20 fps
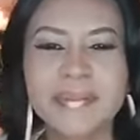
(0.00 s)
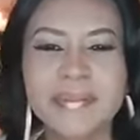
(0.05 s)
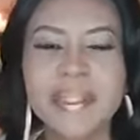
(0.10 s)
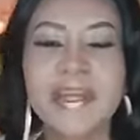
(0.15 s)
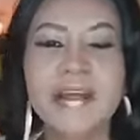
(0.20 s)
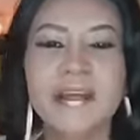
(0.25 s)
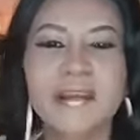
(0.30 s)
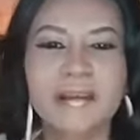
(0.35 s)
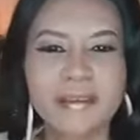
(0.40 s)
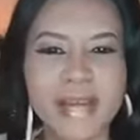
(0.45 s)

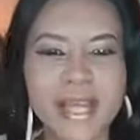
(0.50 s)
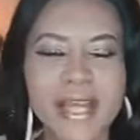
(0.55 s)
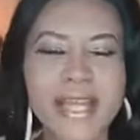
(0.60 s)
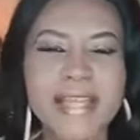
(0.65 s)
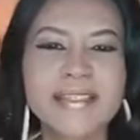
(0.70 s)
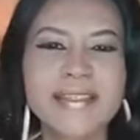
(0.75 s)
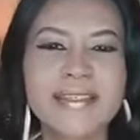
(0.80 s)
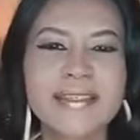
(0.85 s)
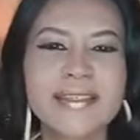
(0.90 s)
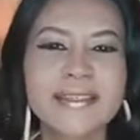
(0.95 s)

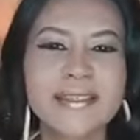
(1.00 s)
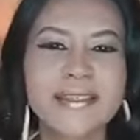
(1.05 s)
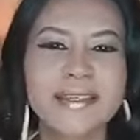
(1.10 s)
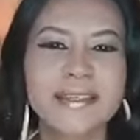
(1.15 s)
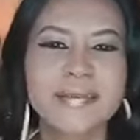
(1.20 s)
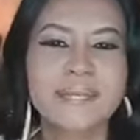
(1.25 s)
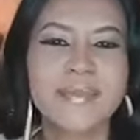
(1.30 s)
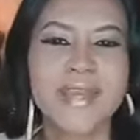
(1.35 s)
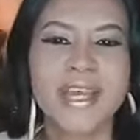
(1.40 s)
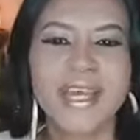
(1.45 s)
Grace
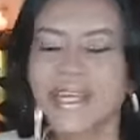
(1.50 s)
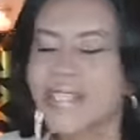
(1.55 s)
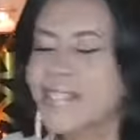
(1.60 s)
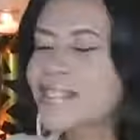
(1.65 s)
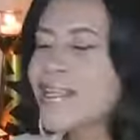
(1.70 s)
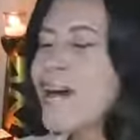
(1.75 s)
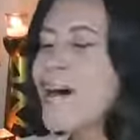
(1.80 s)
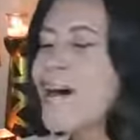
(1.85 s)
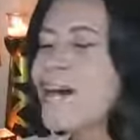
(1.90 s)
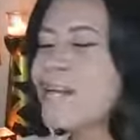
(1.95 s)
is
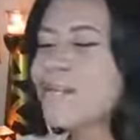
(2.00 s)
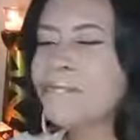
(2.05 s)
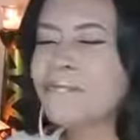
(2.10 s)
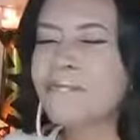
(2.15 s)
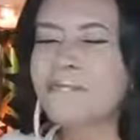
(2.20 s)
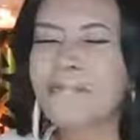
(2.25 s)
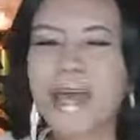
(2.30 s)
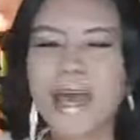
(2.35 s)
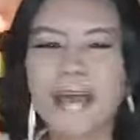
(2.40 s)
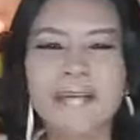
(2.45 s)
the
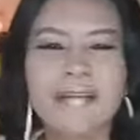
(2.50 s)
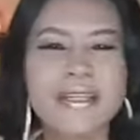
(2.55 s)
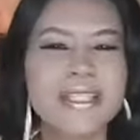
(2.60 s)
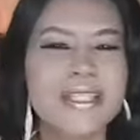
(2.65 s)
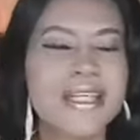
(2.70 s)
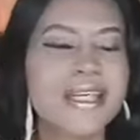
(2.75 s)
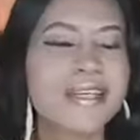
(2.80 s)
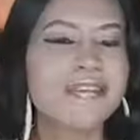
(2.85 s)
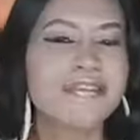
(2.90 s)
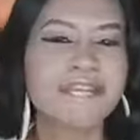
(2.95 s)

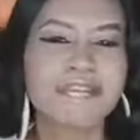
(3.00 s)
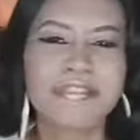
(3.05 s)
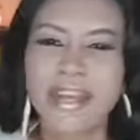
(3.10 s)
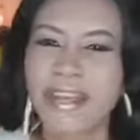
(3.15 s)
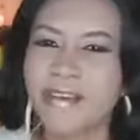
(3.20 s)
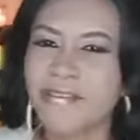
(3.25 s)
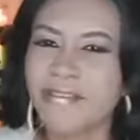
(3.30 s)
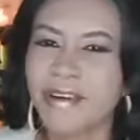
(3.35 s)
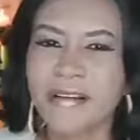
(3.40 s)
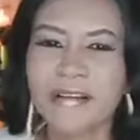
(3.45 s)
unmerited
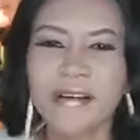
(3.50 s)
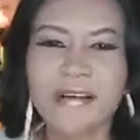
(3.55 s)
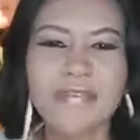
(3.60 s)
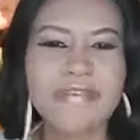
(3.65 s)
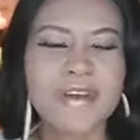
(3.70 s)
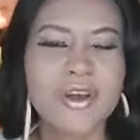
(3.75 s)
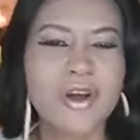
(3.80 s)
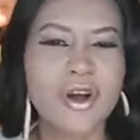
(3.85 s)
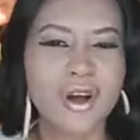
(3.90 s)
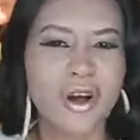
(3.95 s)
favor of
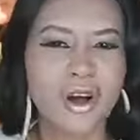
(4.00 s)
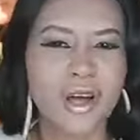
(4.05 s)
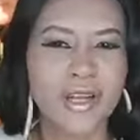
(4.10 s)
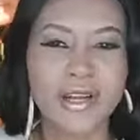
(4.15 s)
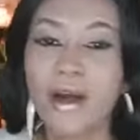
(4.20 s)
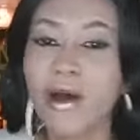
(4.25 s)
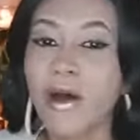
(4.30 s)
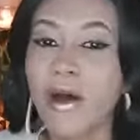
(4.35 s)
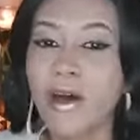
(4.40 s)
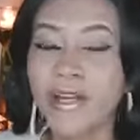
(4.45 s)
God
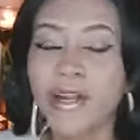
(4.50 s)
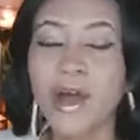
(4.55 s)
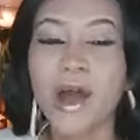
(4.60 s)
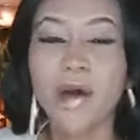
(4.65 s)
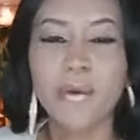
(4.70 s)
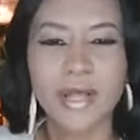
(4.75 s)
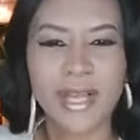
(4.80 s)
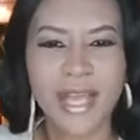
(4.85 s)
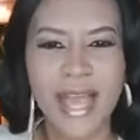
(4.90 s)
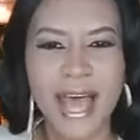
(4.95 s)
on
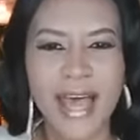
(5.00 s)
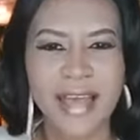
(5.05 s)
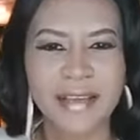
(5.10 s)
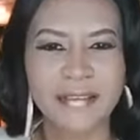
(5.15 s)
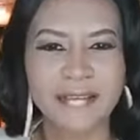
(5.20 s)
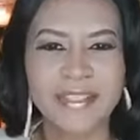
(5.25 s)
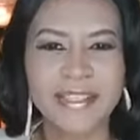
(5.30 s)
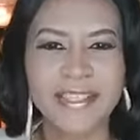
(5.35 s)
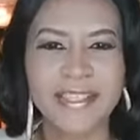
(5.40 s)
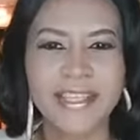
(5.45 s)
our
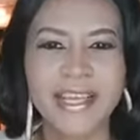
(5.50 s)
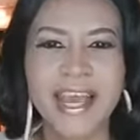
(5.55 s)
lives.